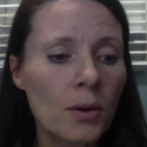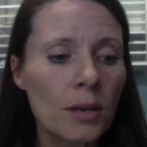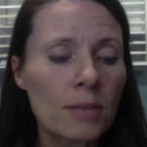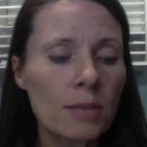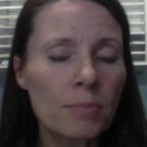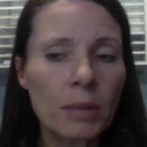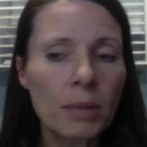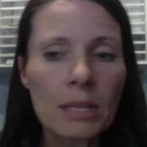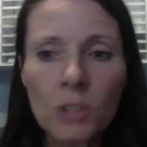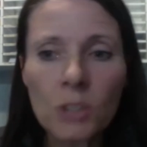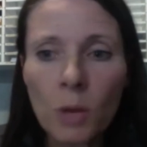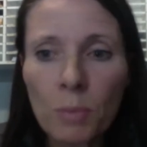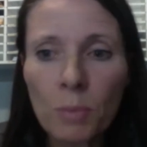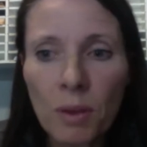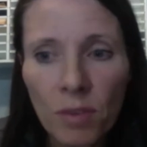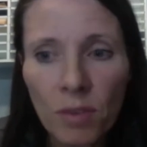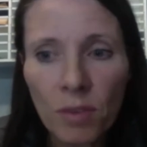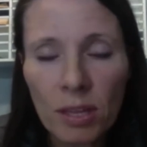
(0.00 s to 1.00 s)
please don't be
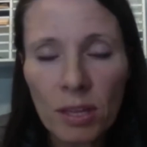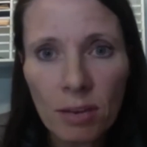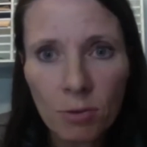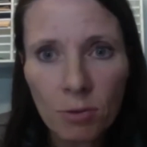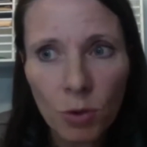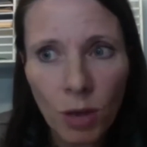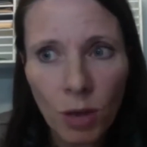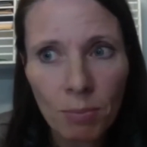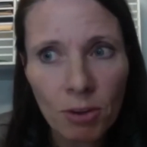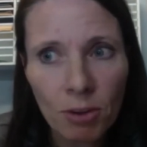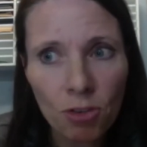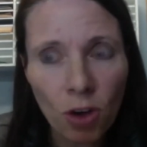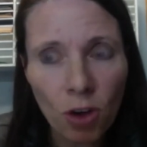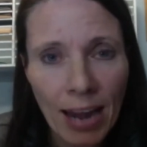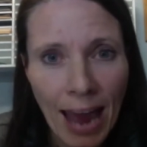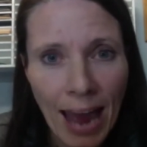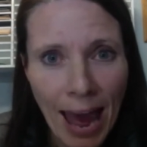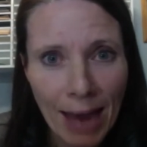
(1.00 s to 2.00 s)
offended if you come and try and
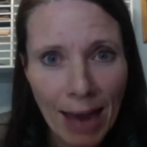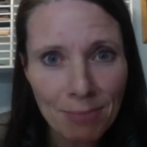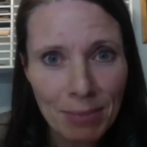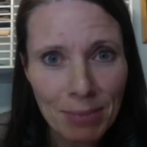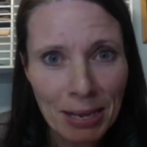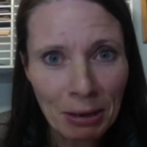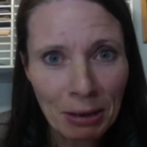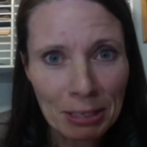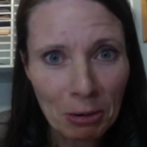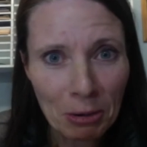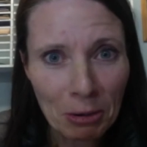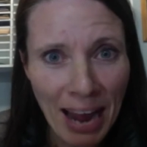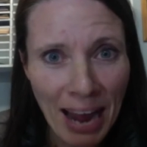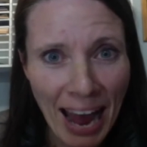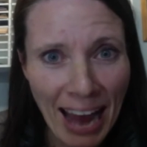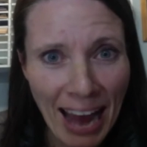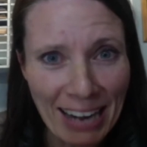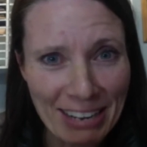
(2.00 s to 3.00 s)
add me and I don't
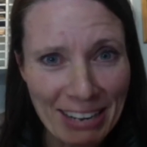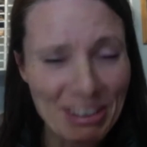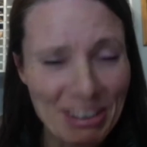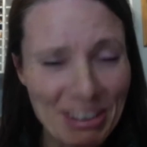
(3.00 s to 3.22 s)
add you.